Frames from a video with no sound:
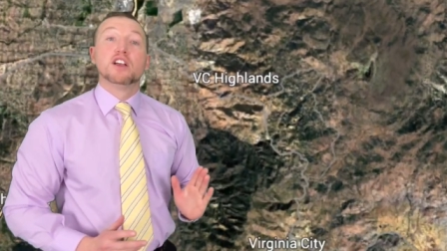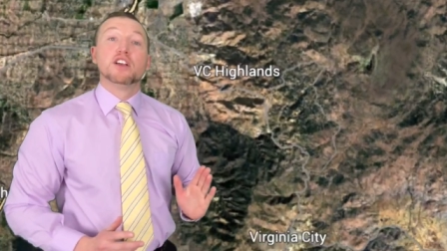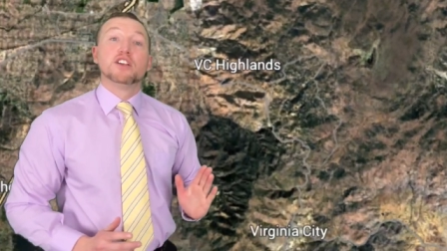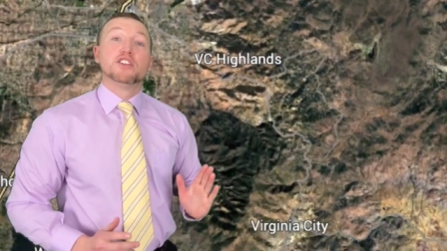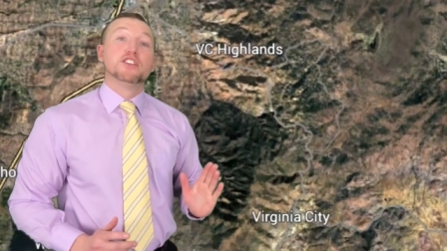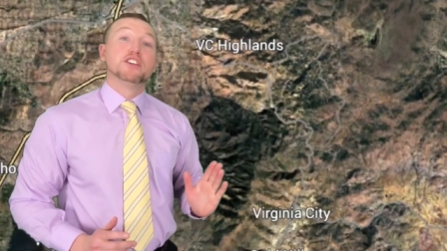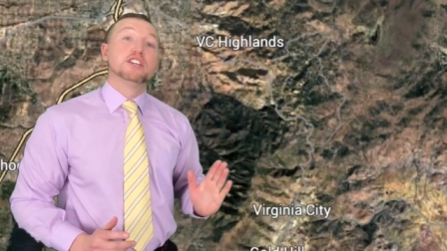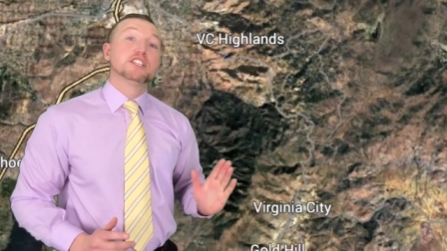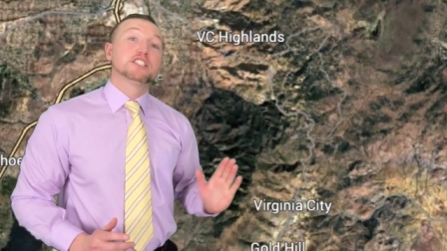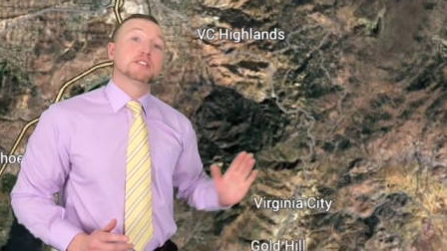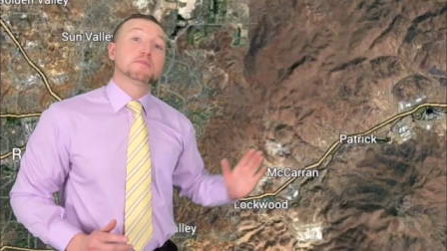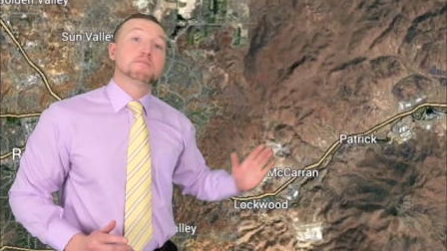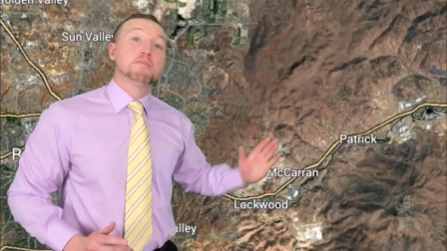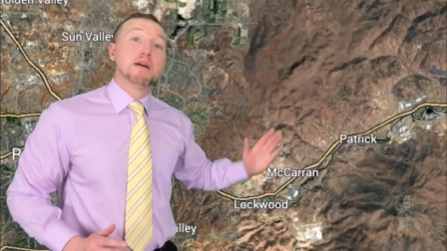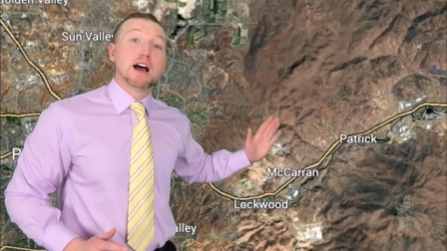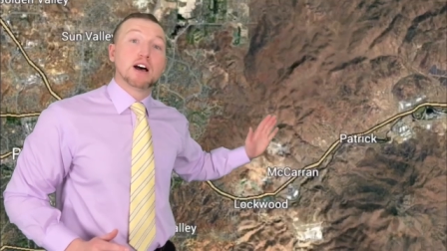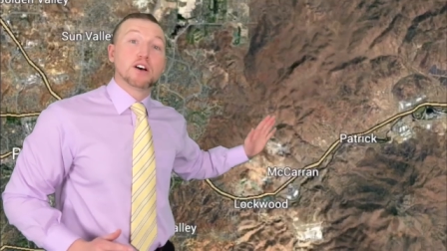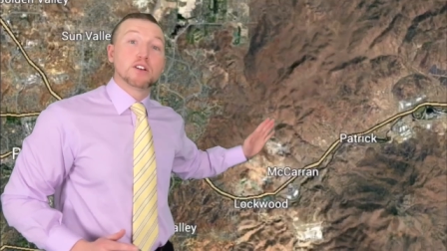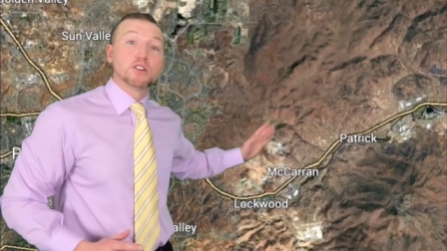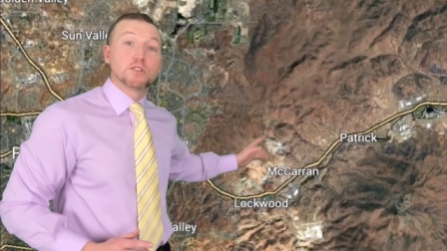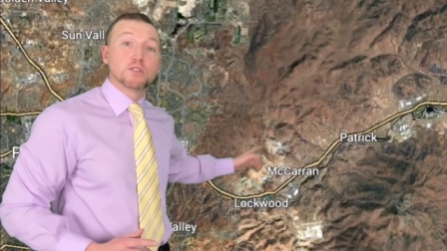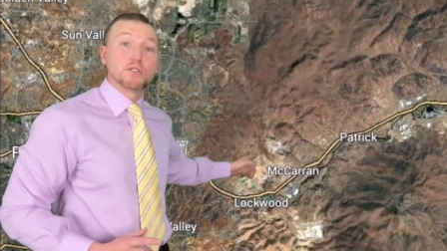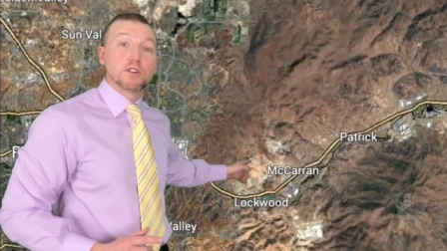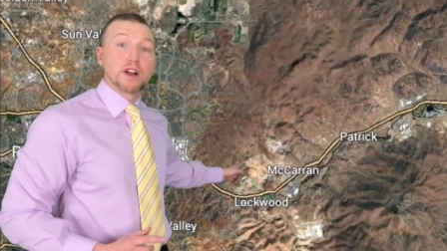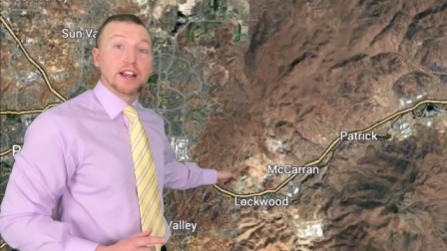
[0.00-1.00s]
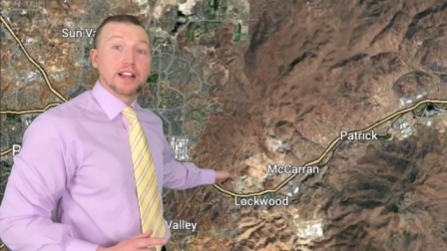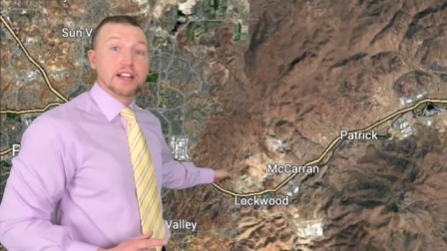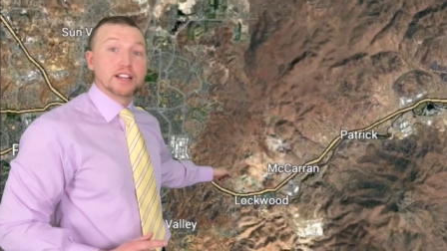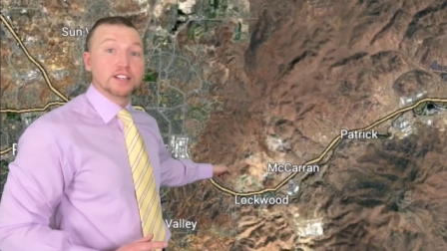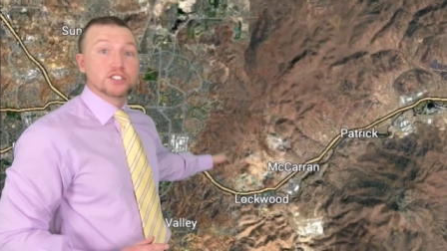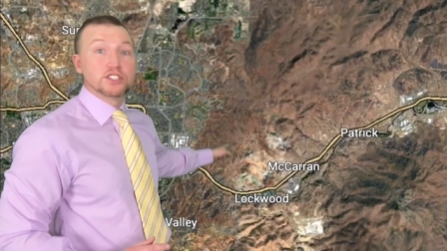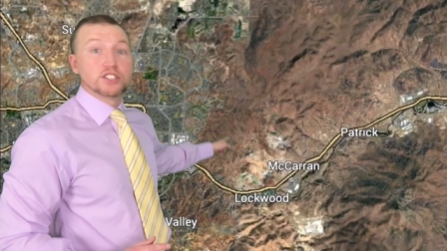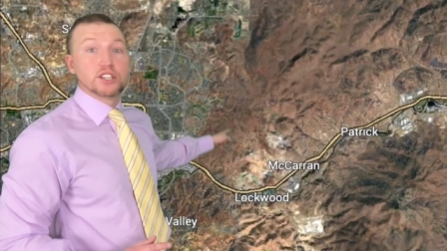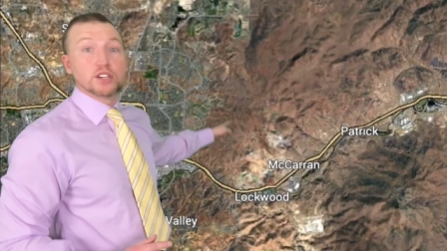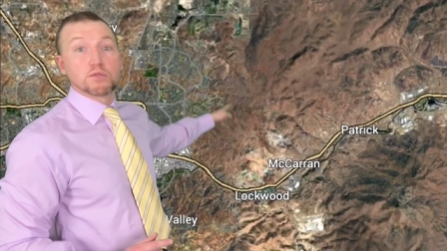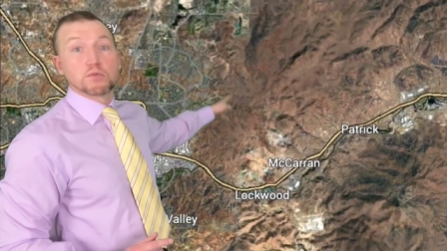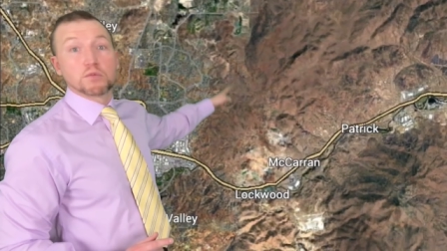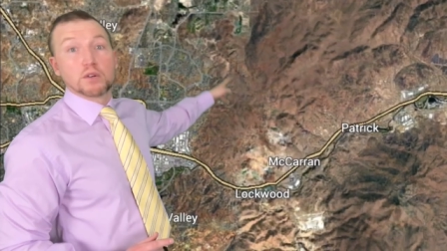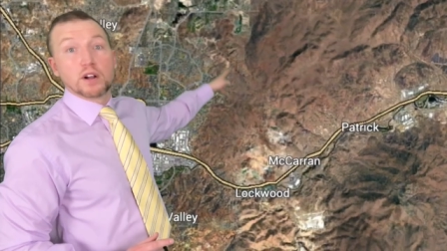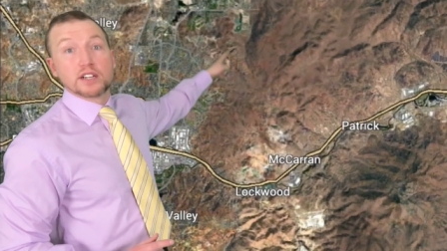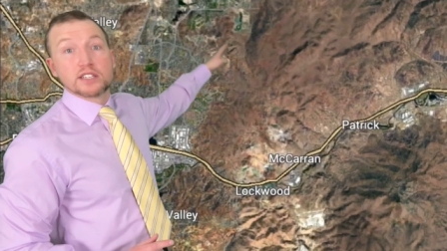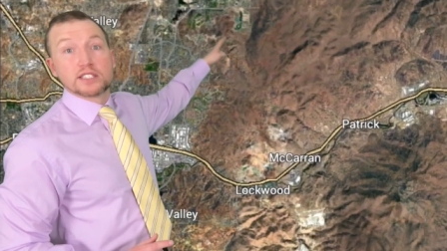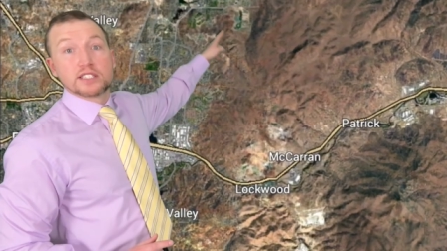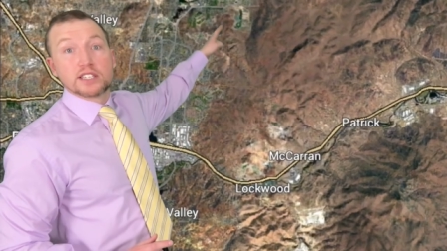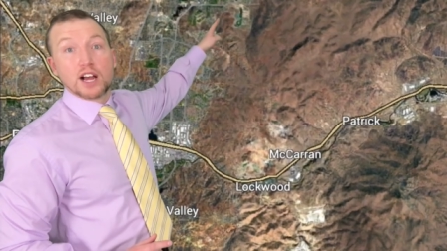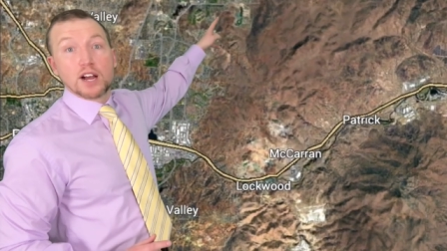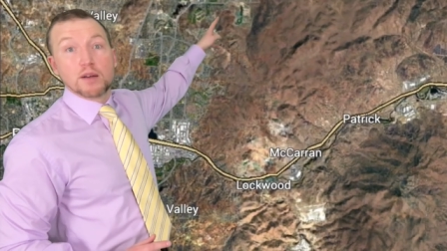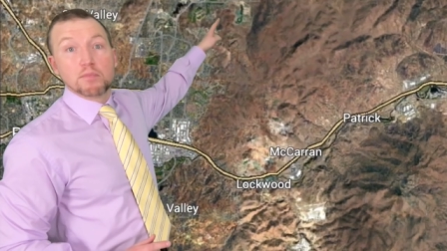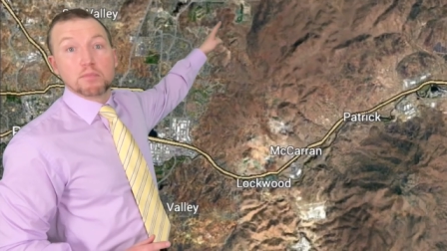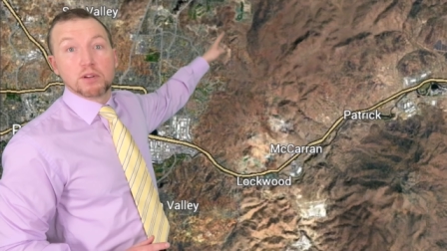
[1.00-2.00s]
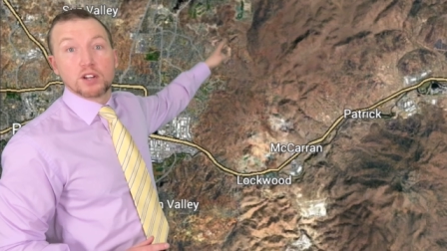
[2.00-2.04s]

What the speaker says: This mountain range that runs up